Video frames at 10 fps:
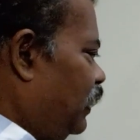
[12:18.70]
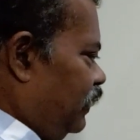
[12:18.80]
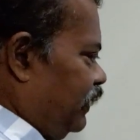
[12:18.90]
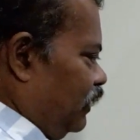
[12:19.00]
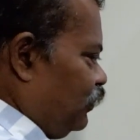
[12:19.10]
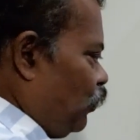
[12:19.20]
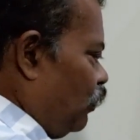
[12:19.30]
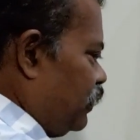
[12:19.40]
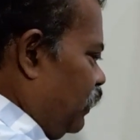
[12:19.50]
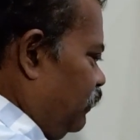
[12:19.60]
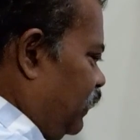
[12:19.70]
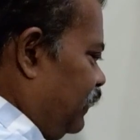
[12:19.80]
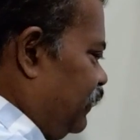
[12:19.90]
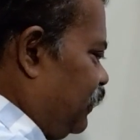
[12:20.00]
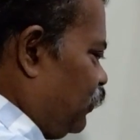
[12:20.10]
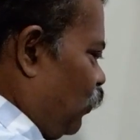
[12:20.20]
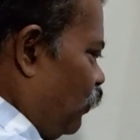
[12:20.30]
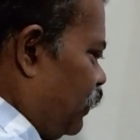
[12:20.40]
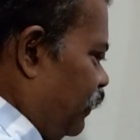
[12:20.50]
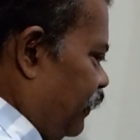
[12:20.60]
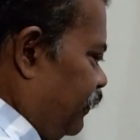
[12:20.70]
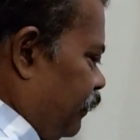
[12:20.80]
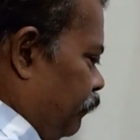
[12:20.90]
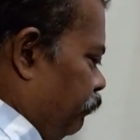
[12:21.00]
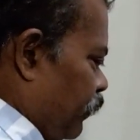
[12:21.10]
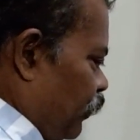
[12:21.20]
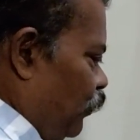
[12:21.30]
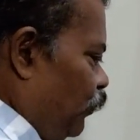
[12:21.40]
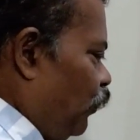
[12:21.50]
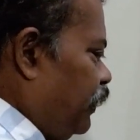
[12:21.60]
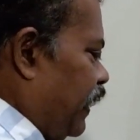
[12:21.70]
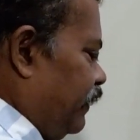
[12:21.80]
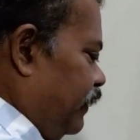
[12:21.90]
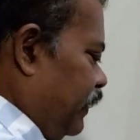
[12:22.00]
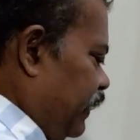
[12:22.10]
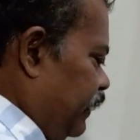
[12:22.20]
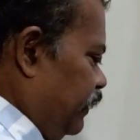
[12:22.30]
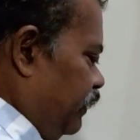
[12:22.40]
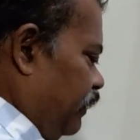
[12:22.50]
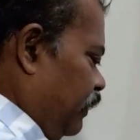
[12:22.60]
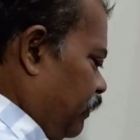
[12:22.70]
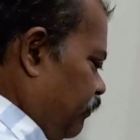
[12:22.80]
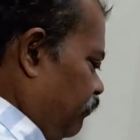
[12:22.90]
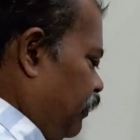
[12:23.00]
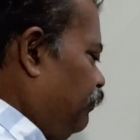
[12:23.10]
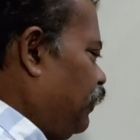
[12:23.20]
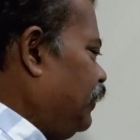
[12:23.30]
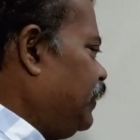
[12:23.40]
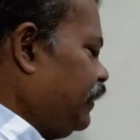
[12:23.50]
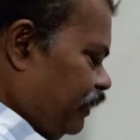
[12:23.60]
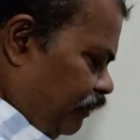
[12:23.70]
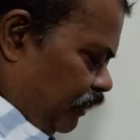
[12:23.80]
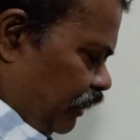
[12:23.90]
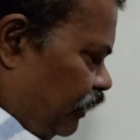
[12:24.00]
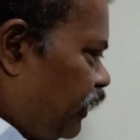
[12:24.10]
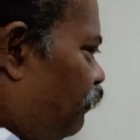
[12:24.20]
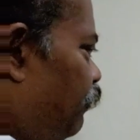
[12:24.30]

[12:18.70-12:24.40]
a shortcut. That is, the shortcut is, you know that in differentiation the